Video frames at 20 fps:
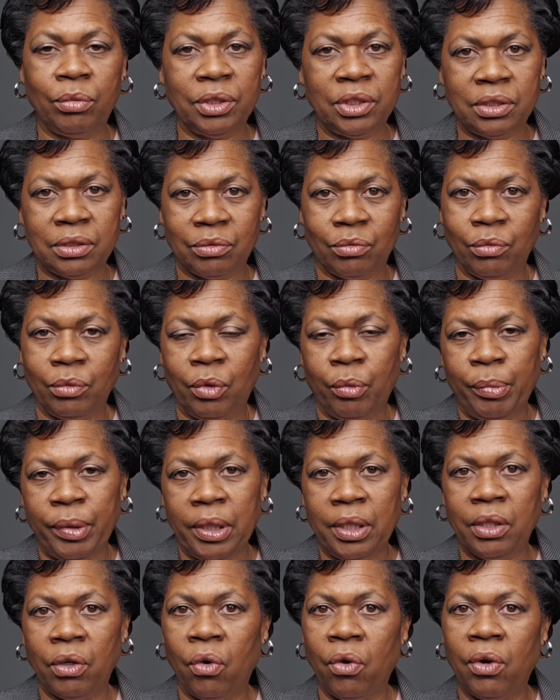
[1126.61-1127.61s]
which will
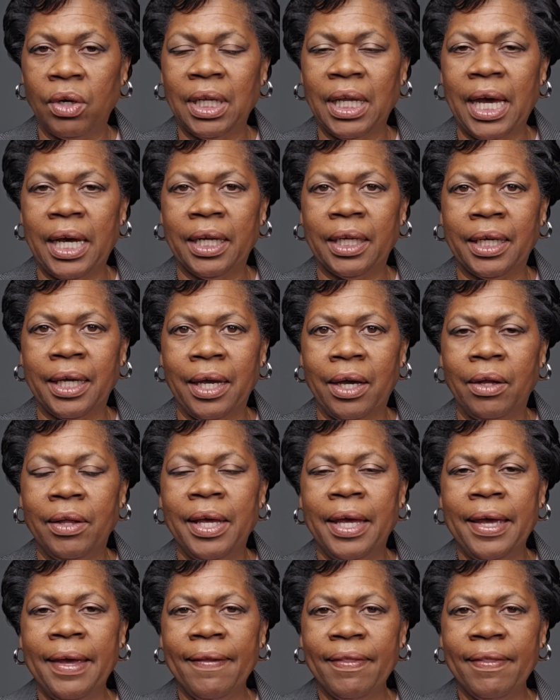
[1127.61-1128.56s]
be an online account.